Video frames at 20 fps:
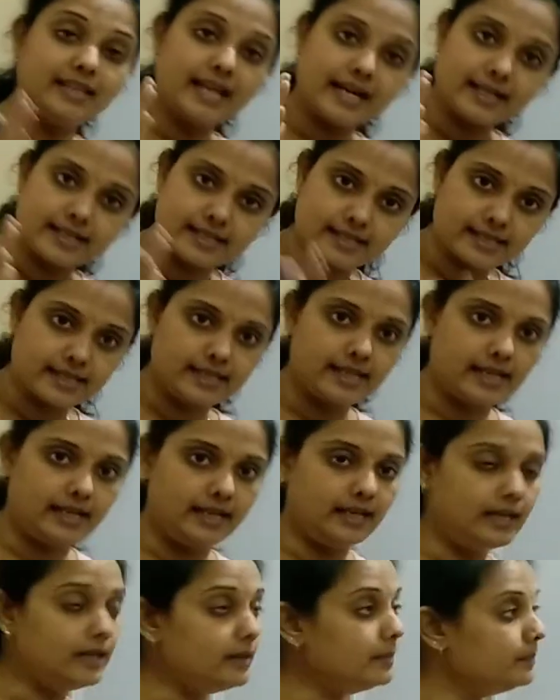that
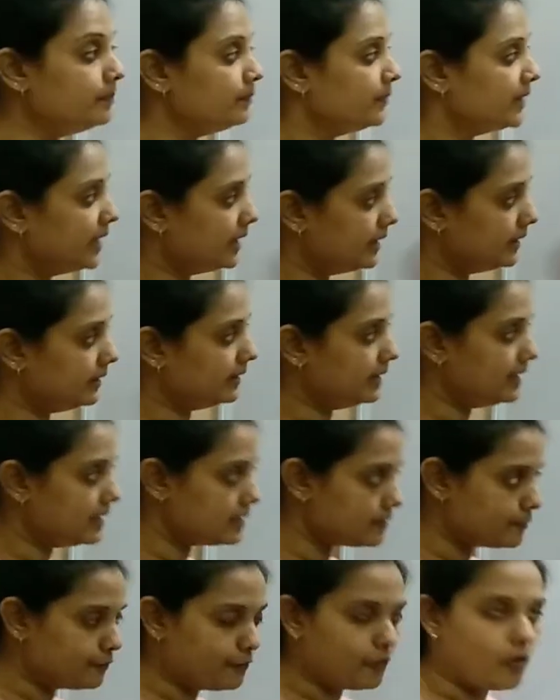cell in
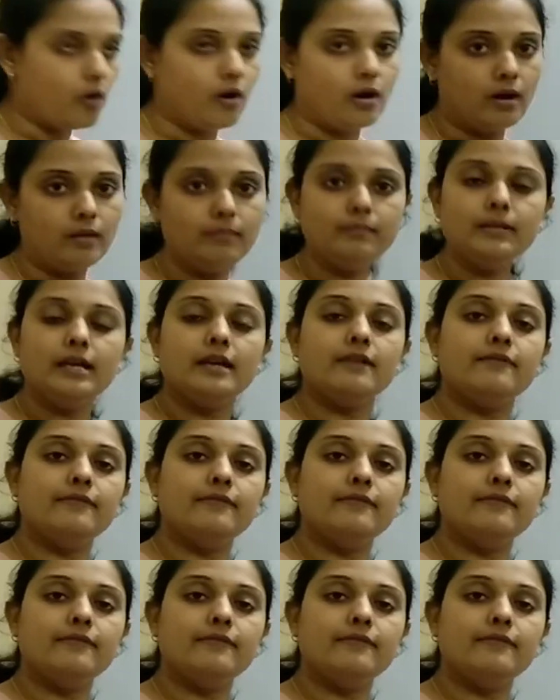this form,